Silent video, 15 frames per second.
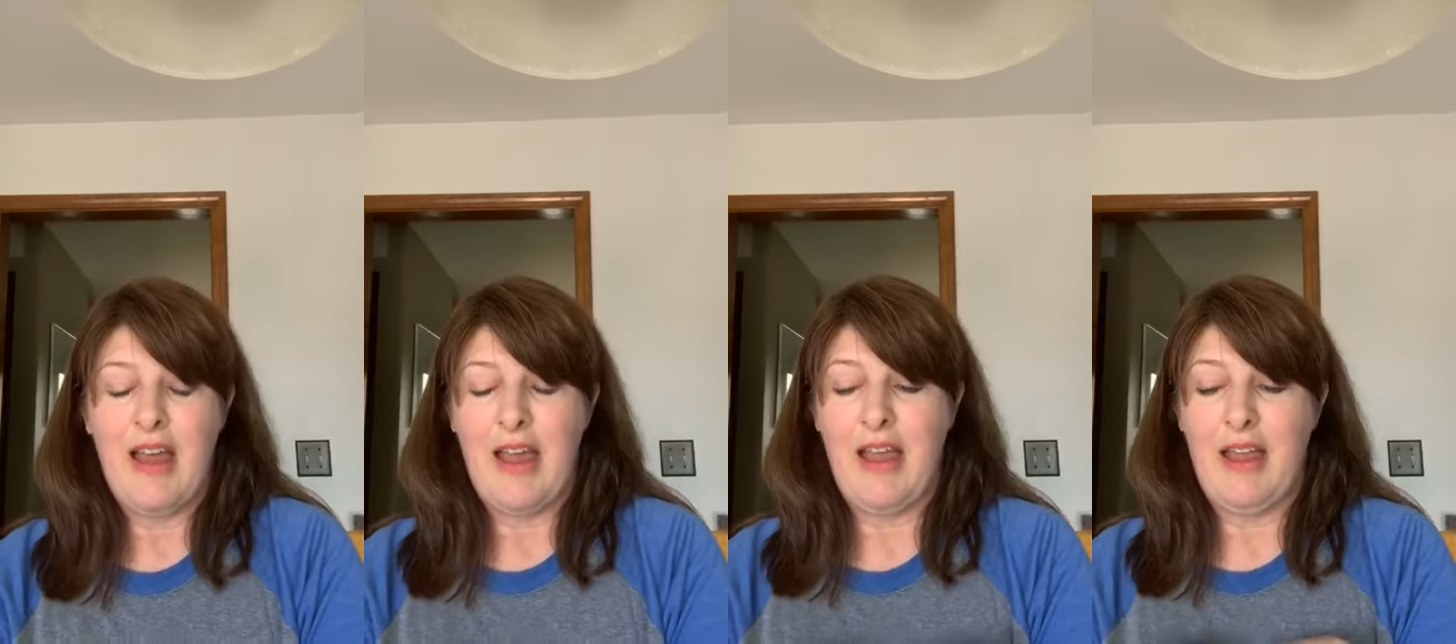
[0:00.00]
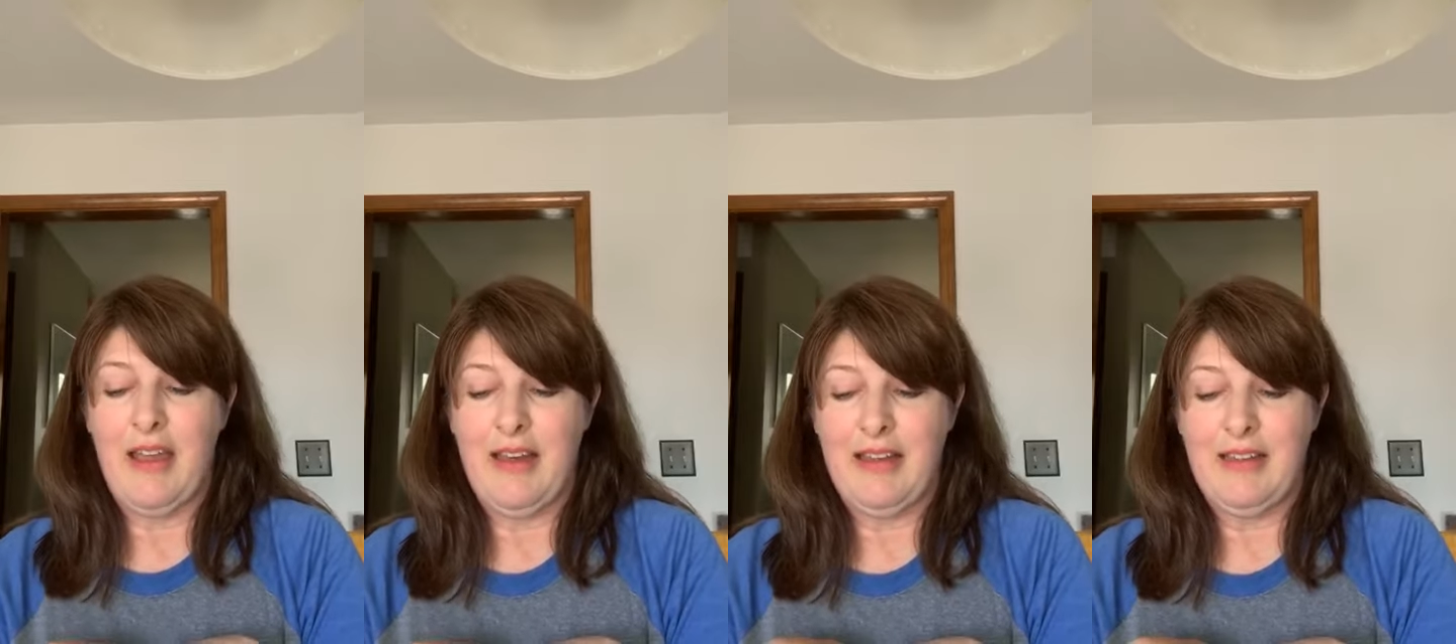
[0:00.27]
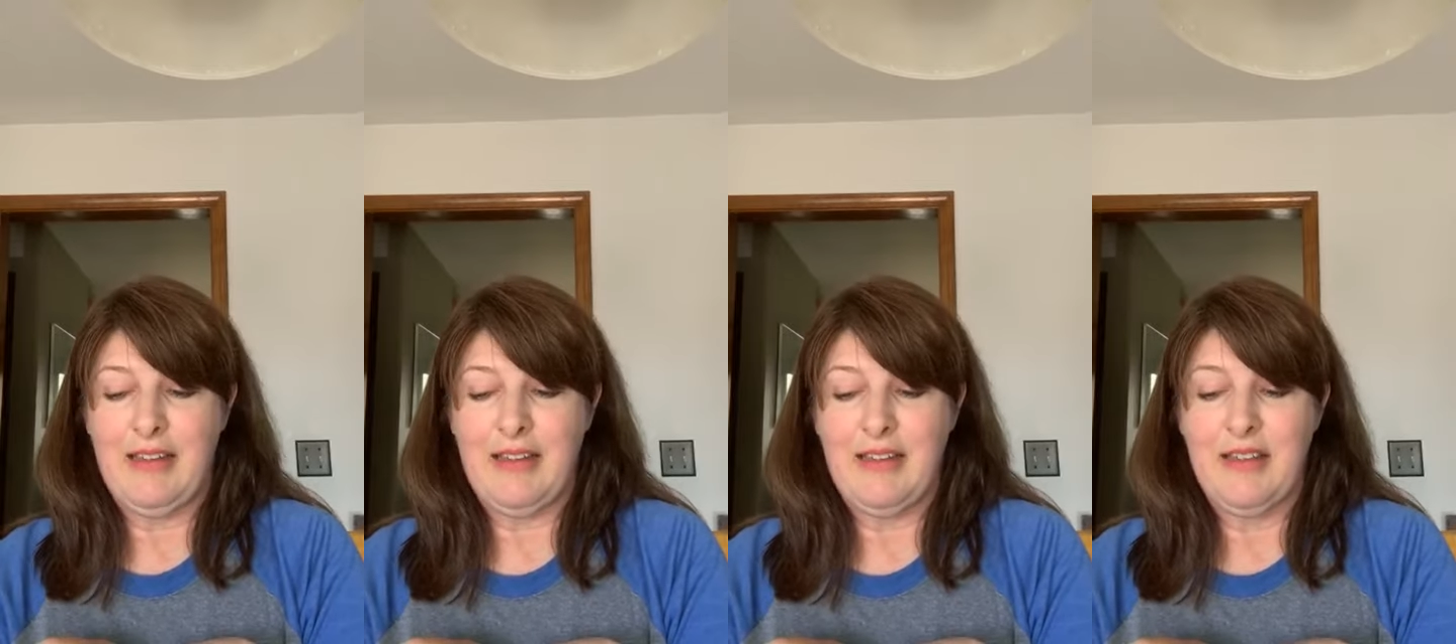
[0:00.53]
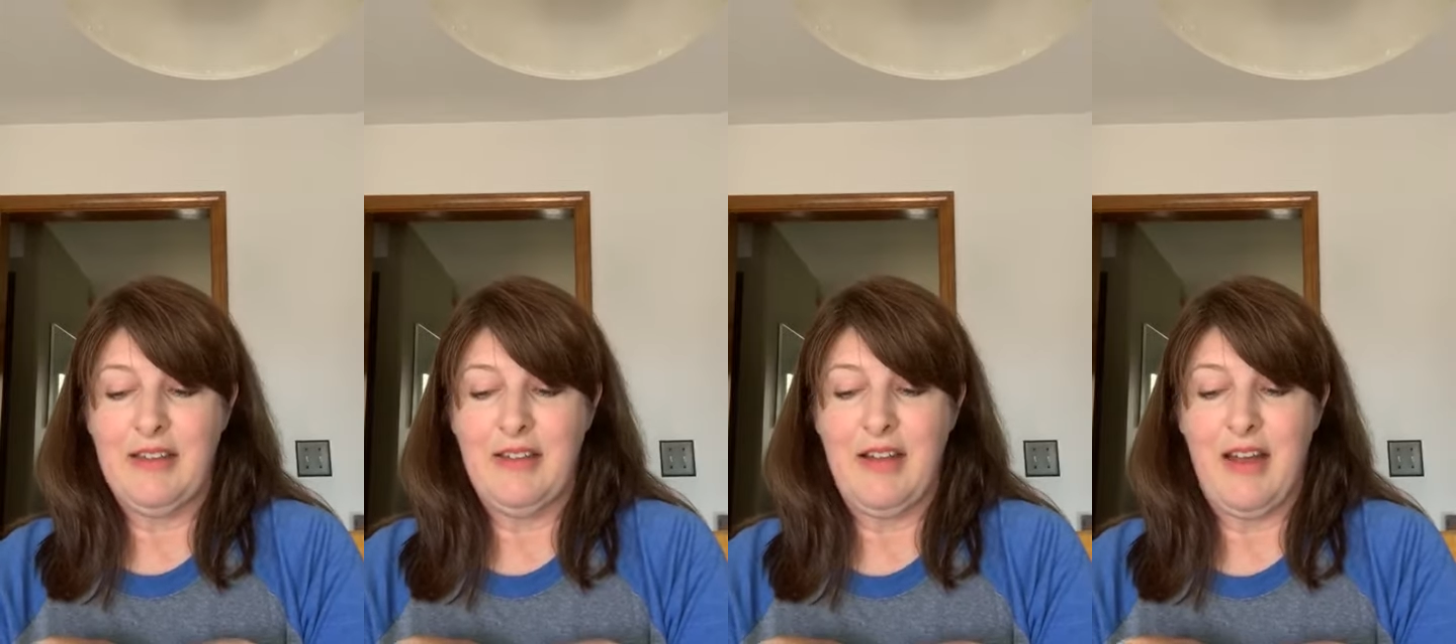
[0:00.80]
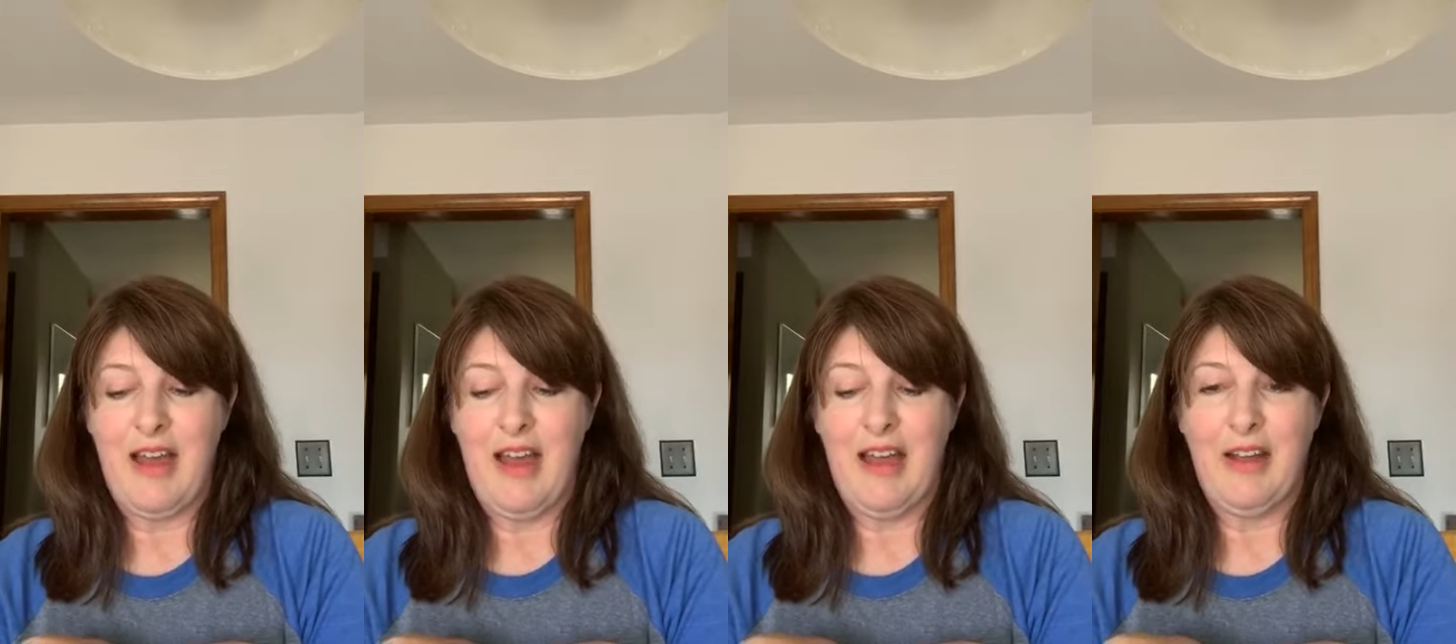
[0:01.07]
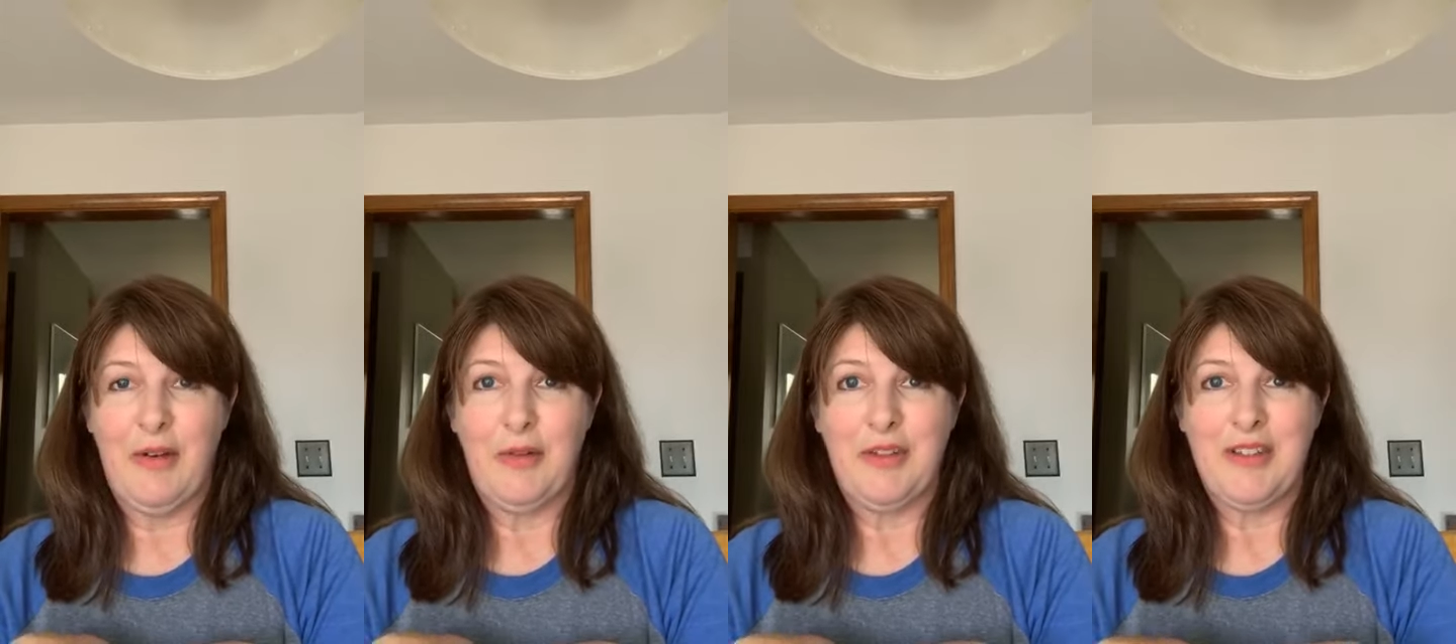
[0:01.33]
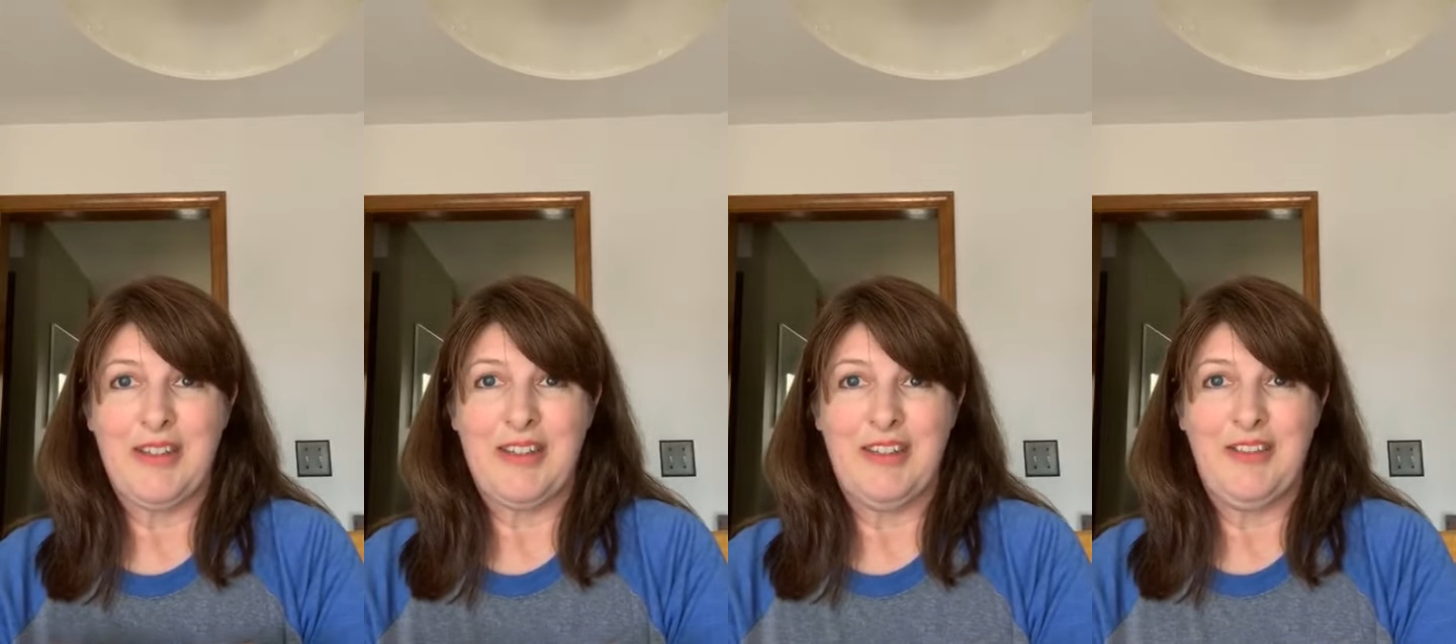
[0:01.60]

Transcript: And I will see